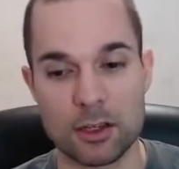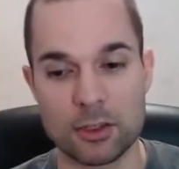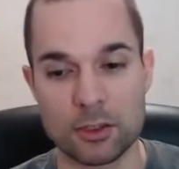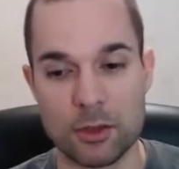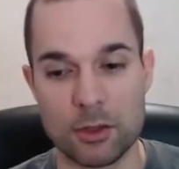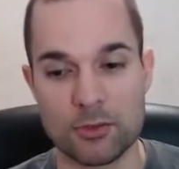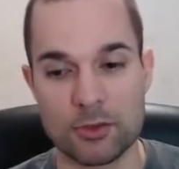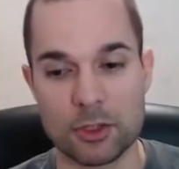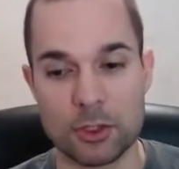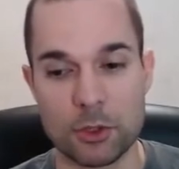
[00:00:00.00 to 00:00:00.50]

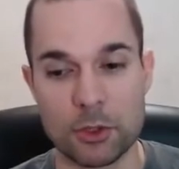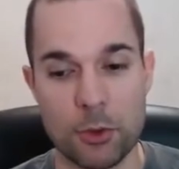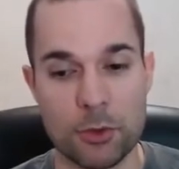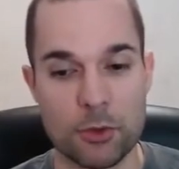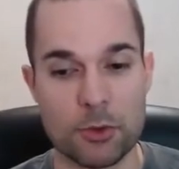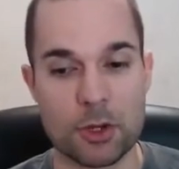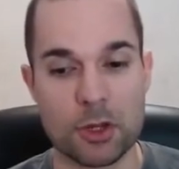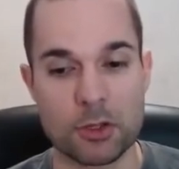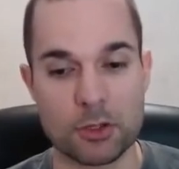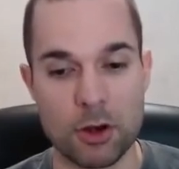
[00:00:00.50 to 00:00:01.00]
you have to kill
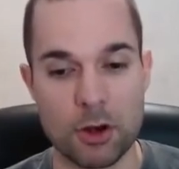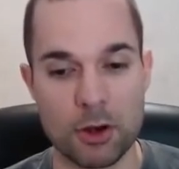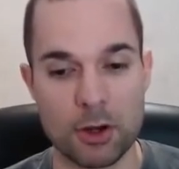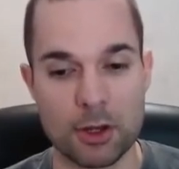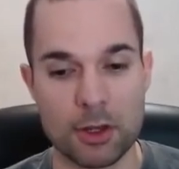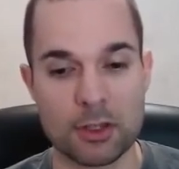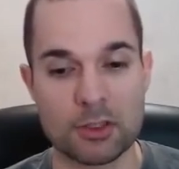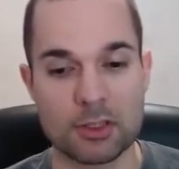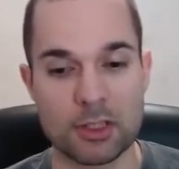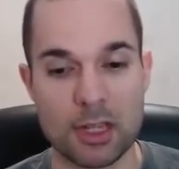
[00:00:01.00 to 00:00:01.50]
30
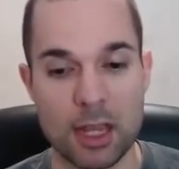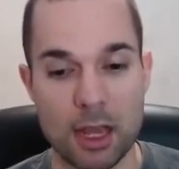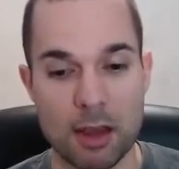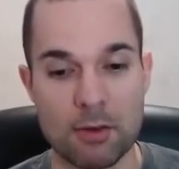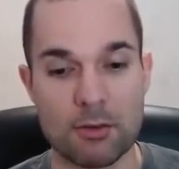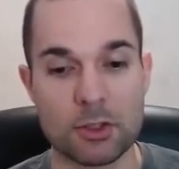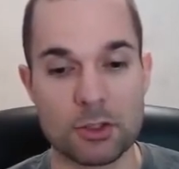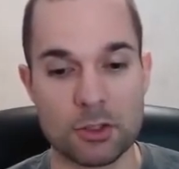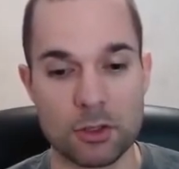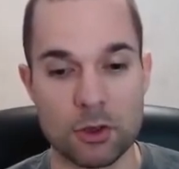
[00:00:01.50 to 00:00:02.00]
targets, and
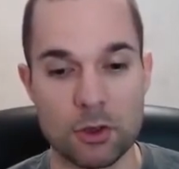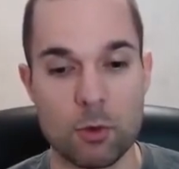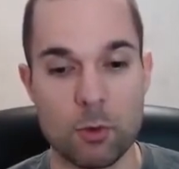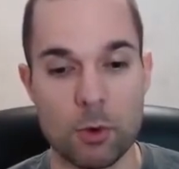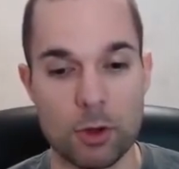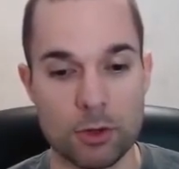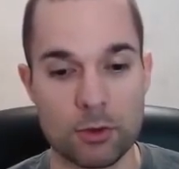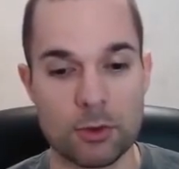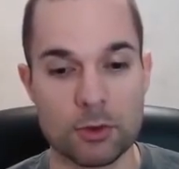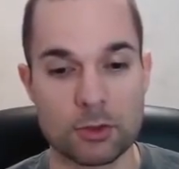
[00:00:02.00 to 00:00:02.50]
every single
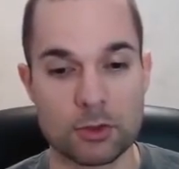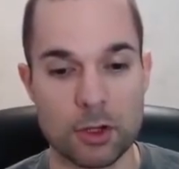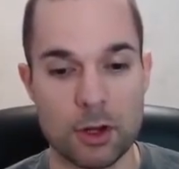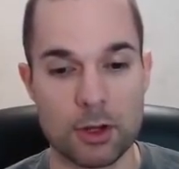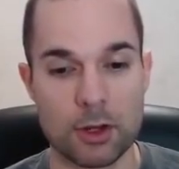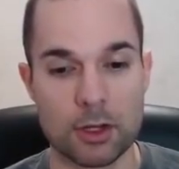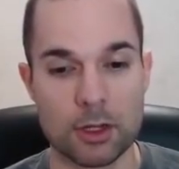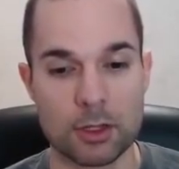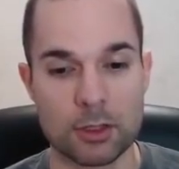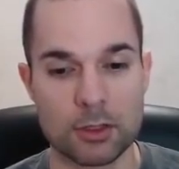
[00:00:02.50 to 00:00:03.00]
one of those
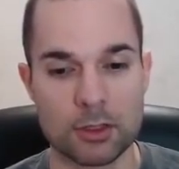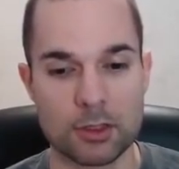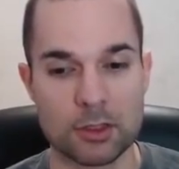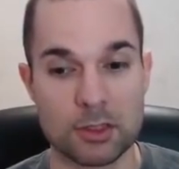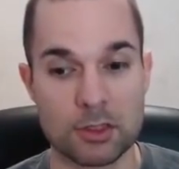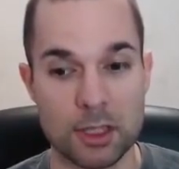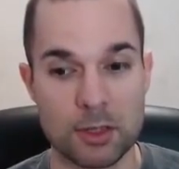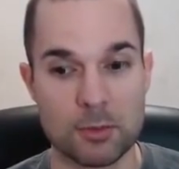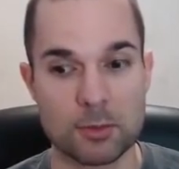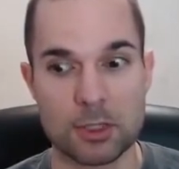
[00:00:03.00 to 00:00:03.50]
targets
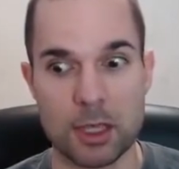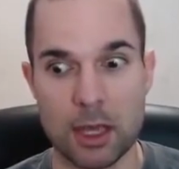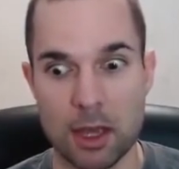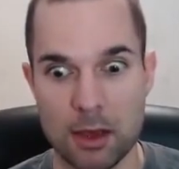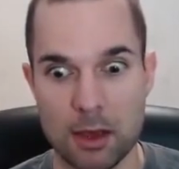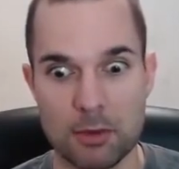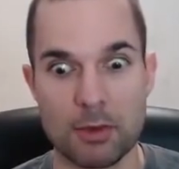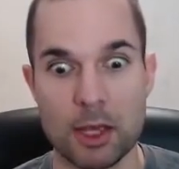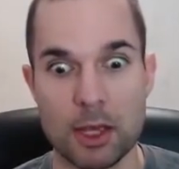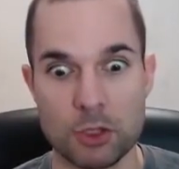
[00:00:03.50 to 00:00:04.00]
seems to
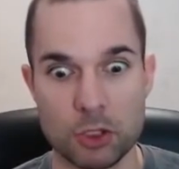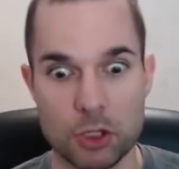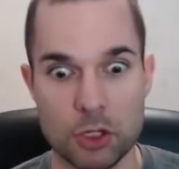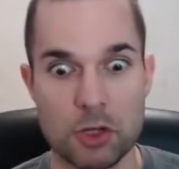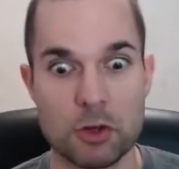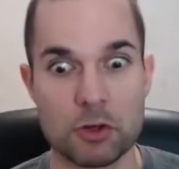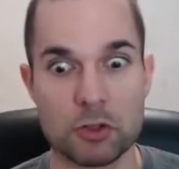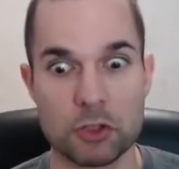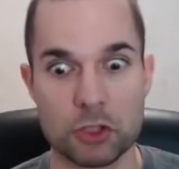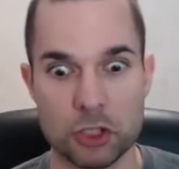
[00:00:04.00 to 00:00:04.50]
have
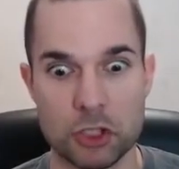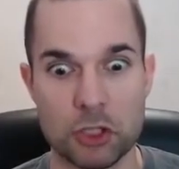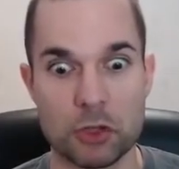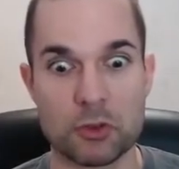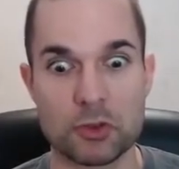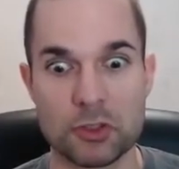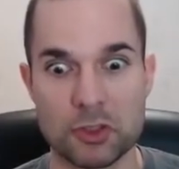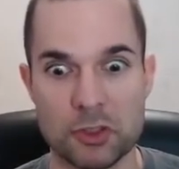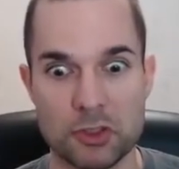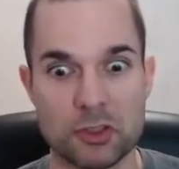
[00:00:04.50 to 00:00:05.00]
engineered
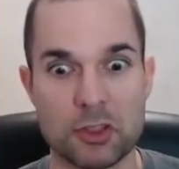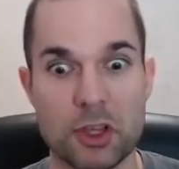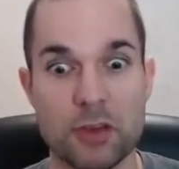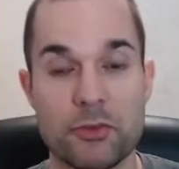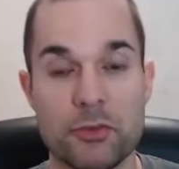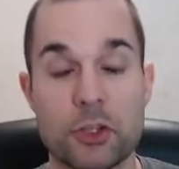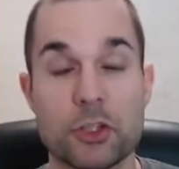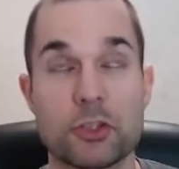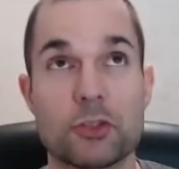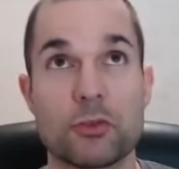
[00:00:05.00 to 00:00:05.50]
shields and
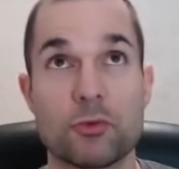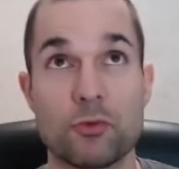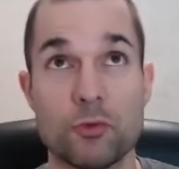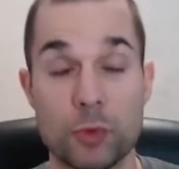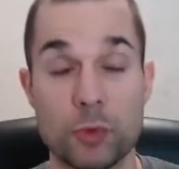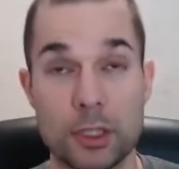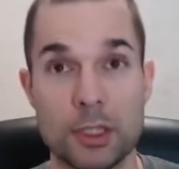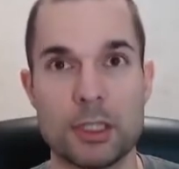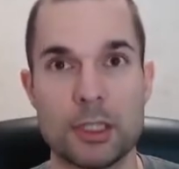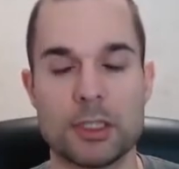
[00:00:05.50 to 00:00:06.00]
stuff and is
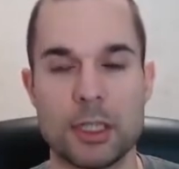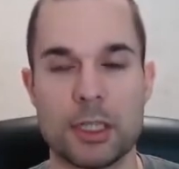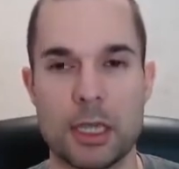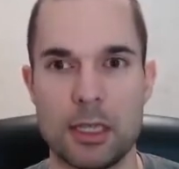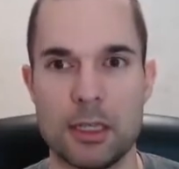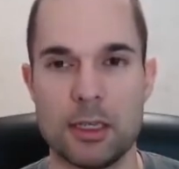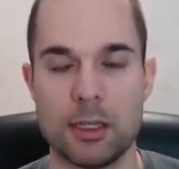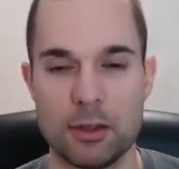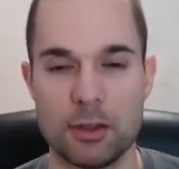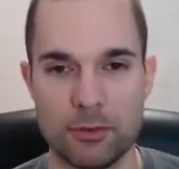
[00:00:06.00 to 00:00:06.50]
really
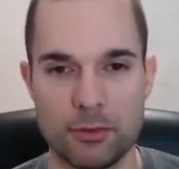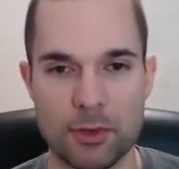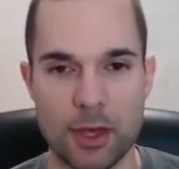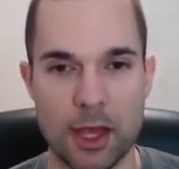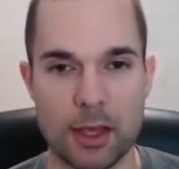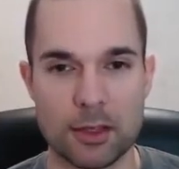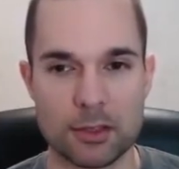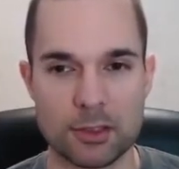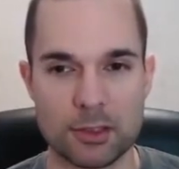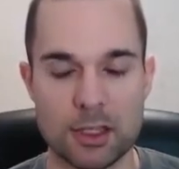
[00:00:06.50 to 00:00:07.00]
tanky and
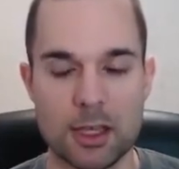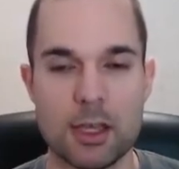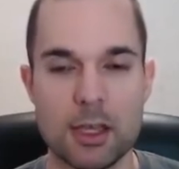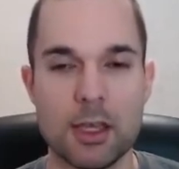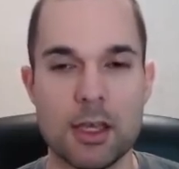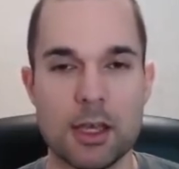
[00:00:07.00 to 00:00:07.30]
fast,